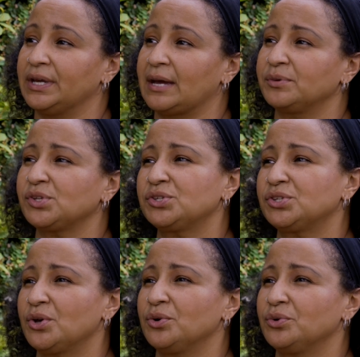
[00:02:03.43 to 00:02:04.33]
And I was
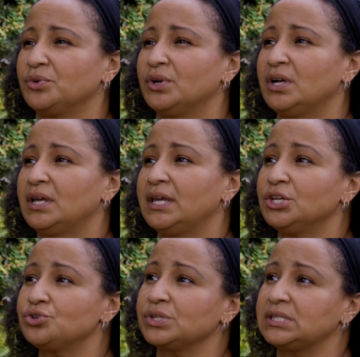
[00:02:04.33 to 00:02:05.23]
also
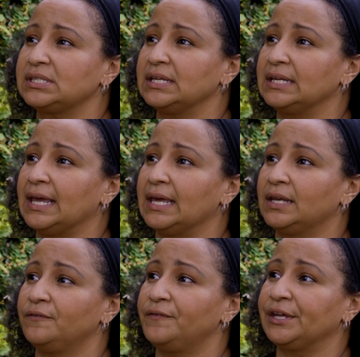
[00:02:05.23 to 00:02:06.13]
interested
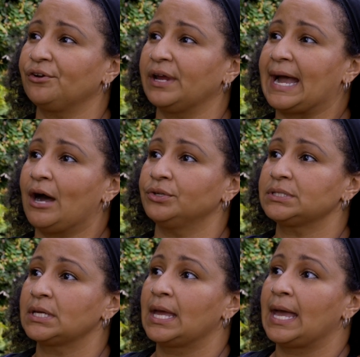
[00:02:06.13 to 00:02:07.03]
in figuring out
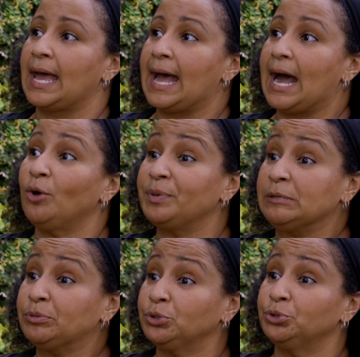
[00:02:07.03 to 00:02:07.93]
how
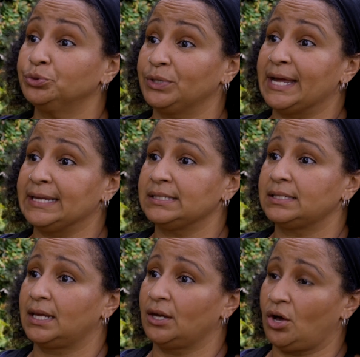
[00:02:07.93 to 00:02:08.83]
people who rent
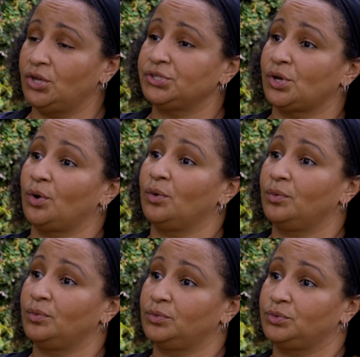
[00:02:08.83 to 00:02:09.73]
can also
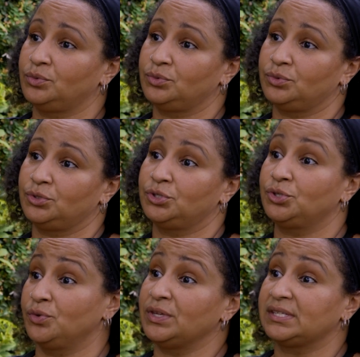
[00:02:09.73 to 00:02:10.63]

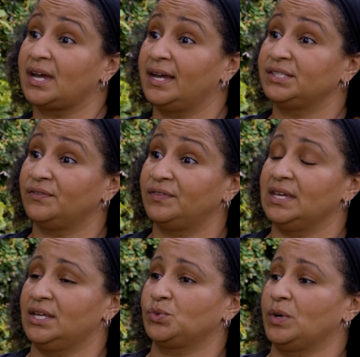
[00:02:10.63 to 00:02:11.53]
do these kinds of
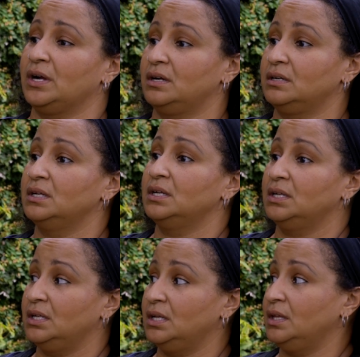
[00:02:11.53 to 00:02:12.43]
things where
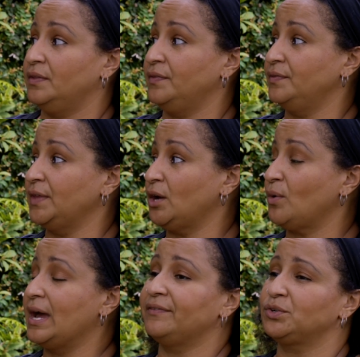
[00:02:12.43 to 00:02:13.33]
they don't
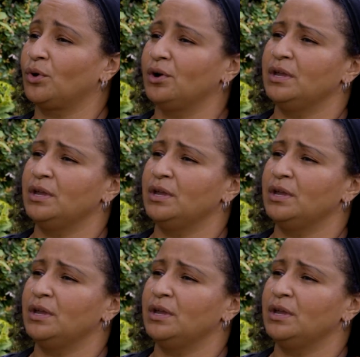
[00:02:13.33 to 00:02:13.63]
have to worry